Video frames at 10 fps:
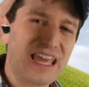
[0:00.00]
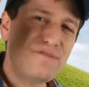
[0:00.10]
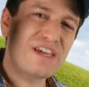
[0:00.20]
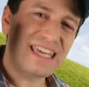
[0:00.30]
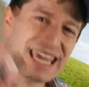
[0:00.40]

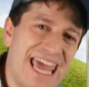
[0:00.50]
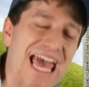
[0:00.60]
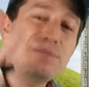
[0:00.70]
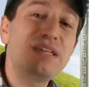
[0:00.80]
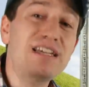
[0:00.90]
If it
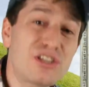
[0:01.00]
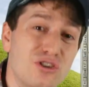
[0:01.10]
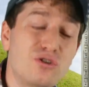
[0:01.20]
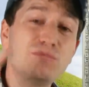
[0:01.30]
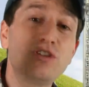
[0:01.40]
can be
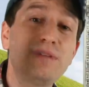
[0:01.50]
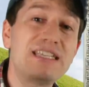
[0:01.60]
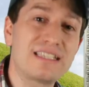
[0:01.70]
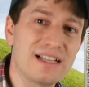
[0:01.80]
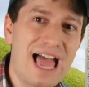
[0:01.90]
assumed to be
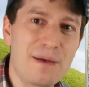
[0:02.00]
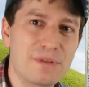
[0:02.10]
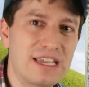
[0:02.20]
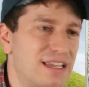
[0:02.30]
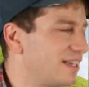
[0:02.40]
still
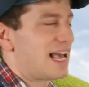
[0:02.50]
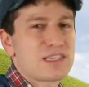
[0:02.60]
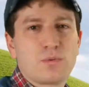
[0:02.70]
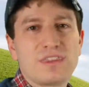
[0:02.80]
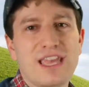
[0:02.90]
happening,
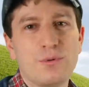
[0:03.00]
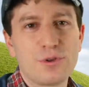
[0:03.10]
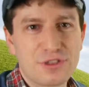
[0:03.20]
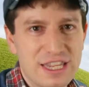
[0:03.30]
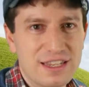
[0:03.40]
that's what they
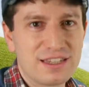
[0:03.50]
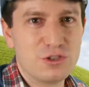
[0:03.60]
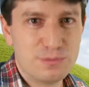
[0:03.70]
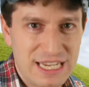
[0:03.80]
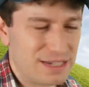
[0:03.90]
will think
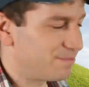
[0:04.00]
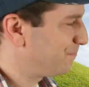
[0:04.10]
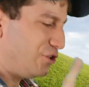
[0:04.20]
you mean.